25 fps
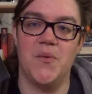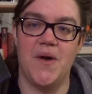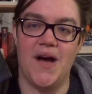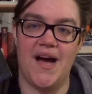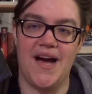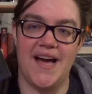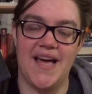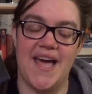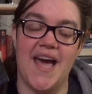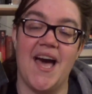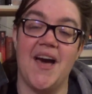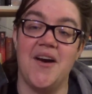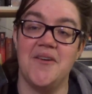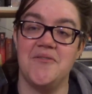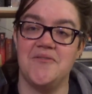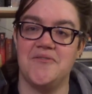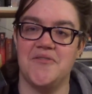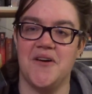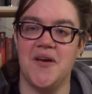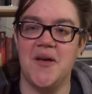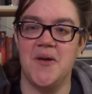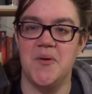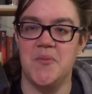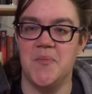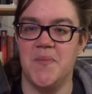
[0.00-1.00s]
I have
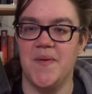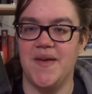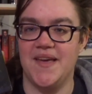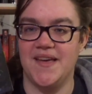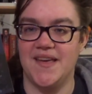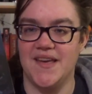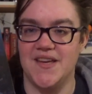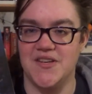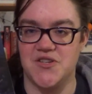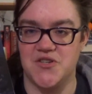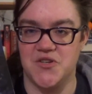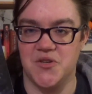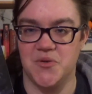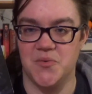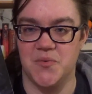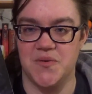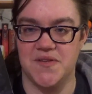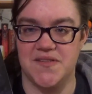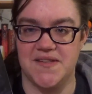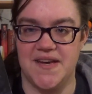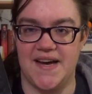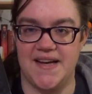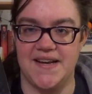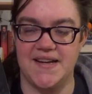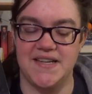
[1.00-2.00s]
a big issue with
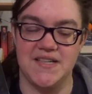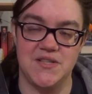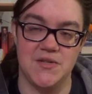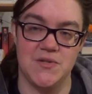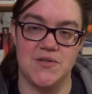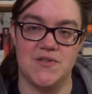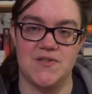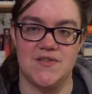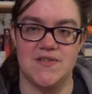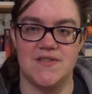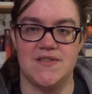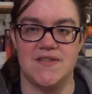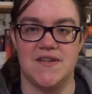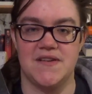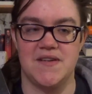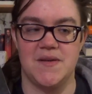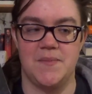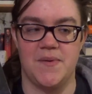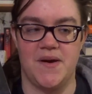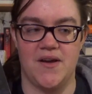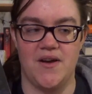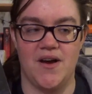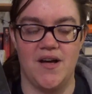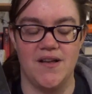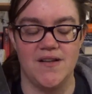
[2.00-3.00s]
that. I used to study
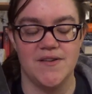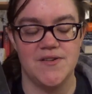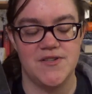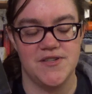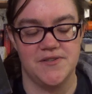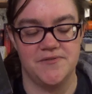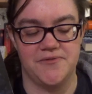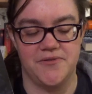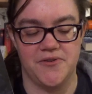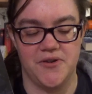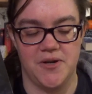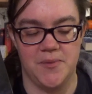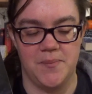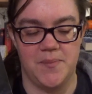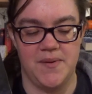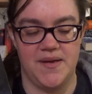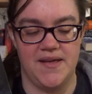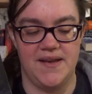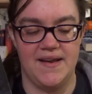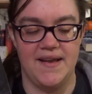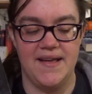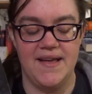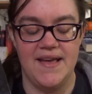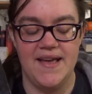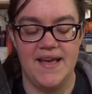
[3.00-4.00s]
biology for a
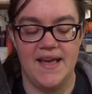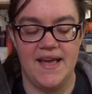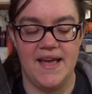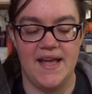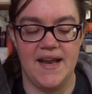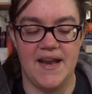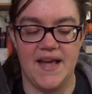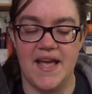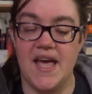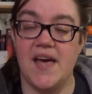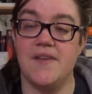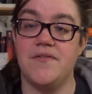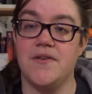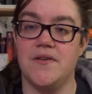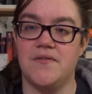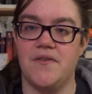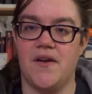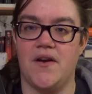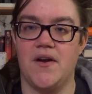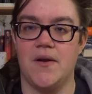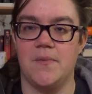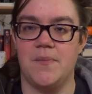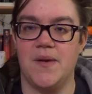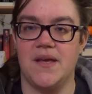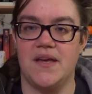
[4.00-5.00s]
bit, and I have a
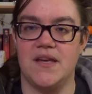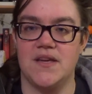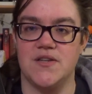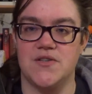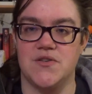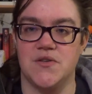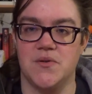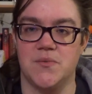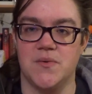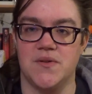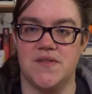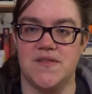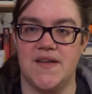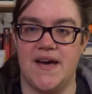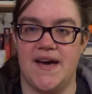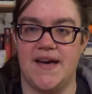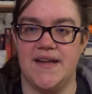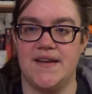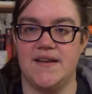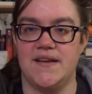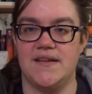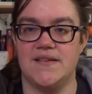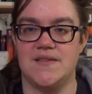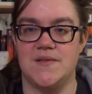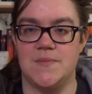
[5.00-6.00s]
very big issue with
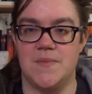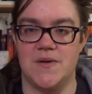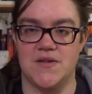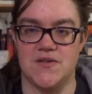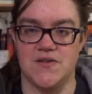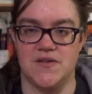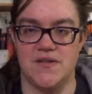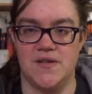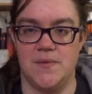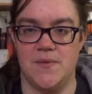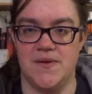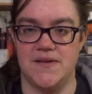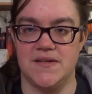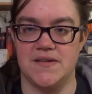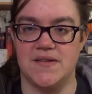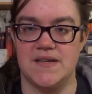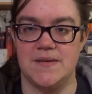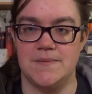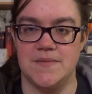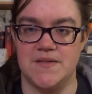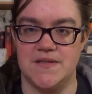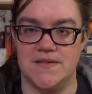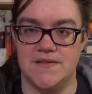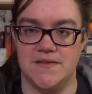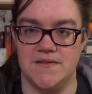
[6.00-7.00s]
that, especially when it
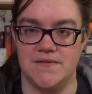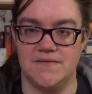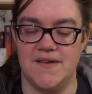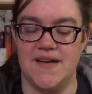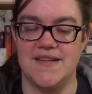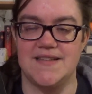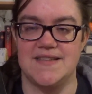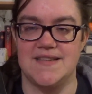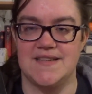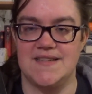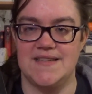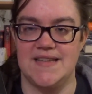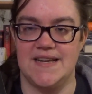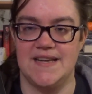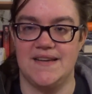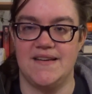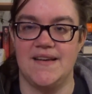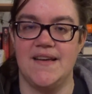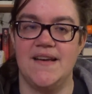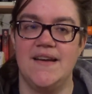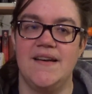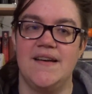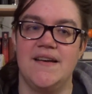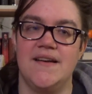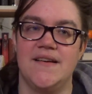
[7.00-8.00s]
comes to, as I said,
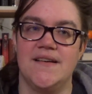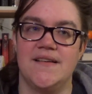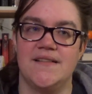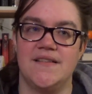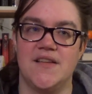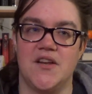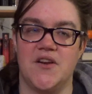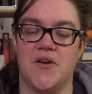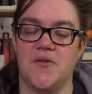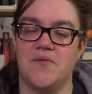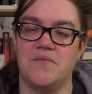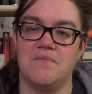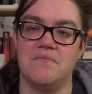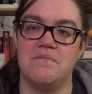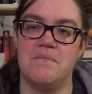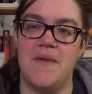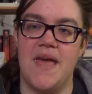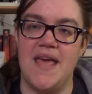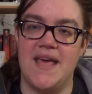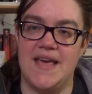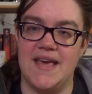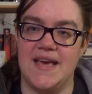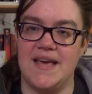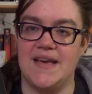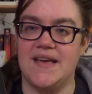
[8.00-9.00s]
you know,
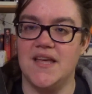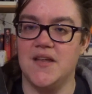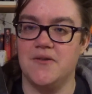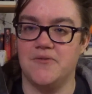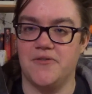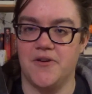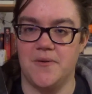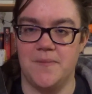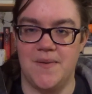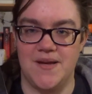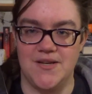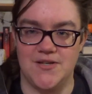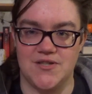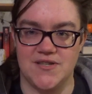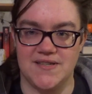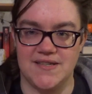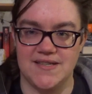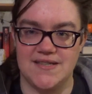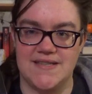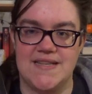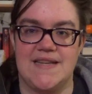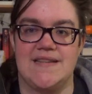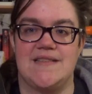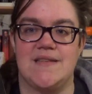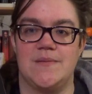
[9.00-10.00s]
making information
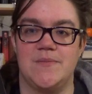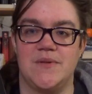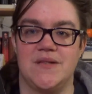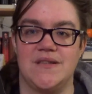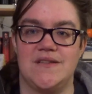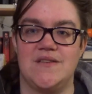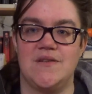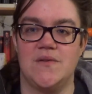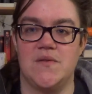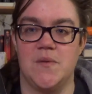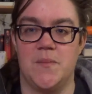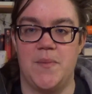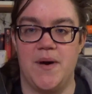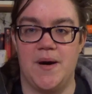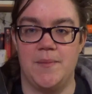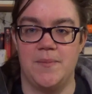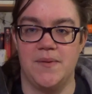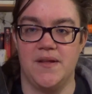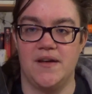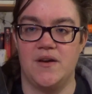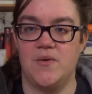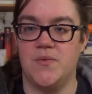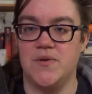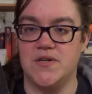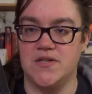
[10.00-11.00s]
accessible to the
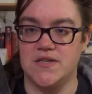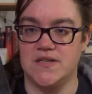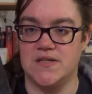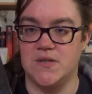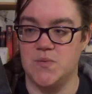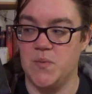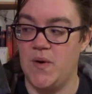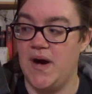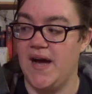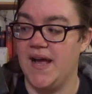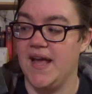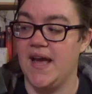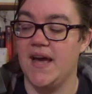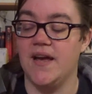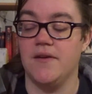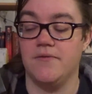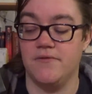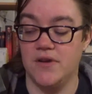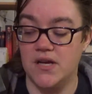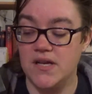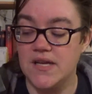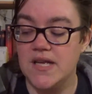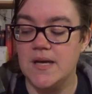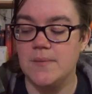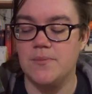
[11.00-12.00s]
public, which is why I
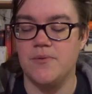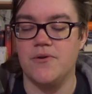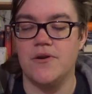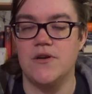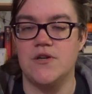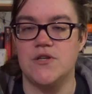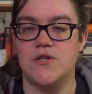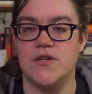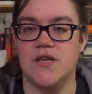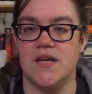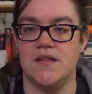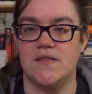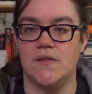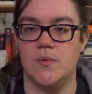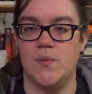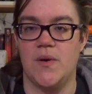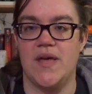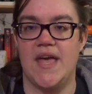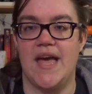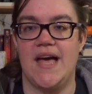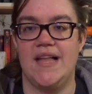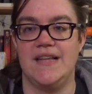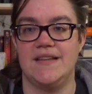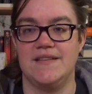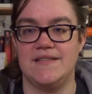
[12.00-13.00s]
really appreciate the way
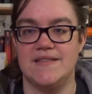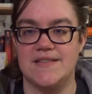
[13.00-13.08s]
Helen